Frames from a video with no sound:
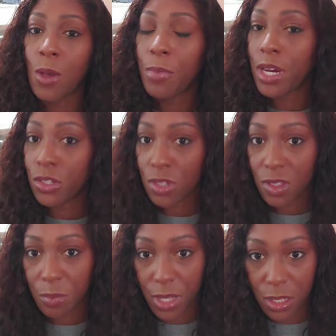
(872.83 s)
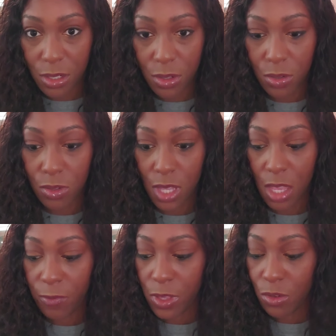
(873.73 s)
purchase bundles,
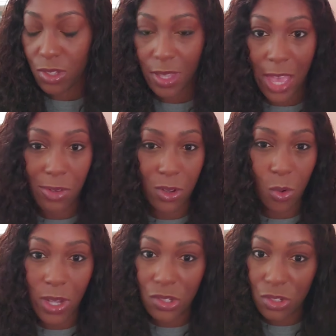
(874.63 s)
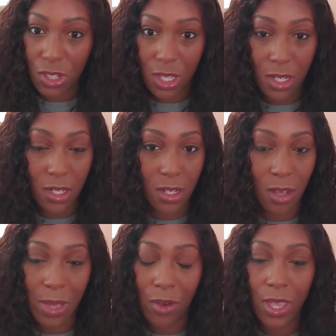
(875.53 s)
if you just have a question
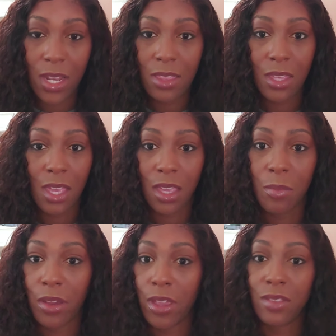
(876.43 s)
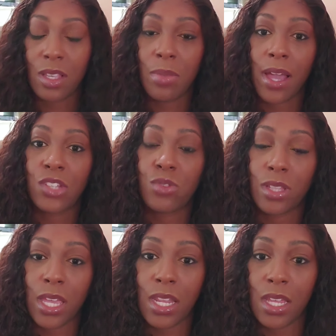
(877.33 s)
about anything Imperiously Posh
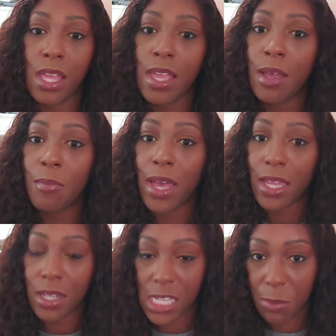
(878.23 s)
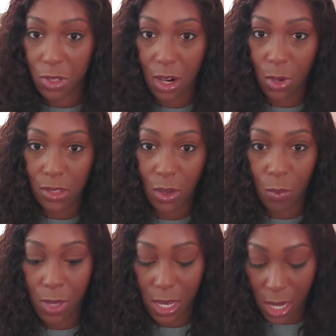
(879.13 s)
related, my DMs are always
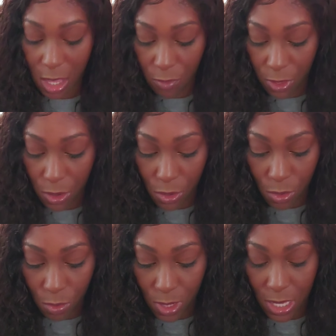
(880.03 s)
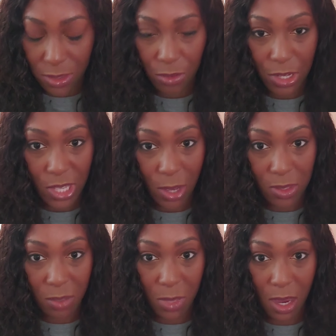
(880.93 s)
open. If you need to reach out
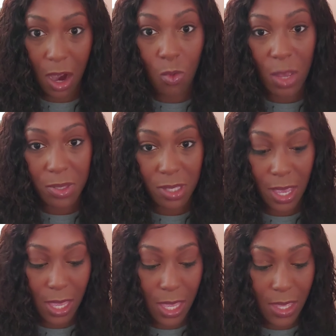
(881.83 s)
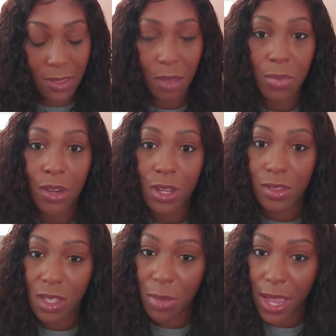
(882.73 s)
to me, our website is
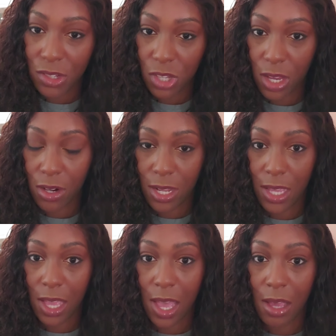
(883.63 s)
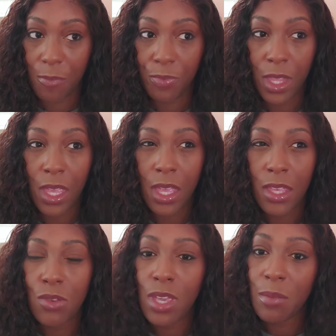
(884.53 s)
imperiouslyposhhair.com.
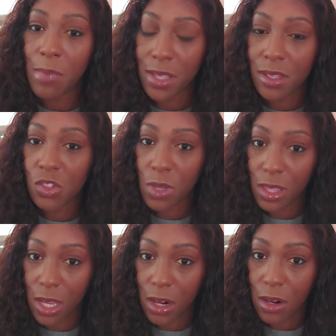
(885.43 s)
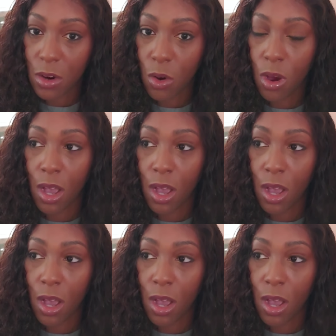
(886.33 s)
You can message me there.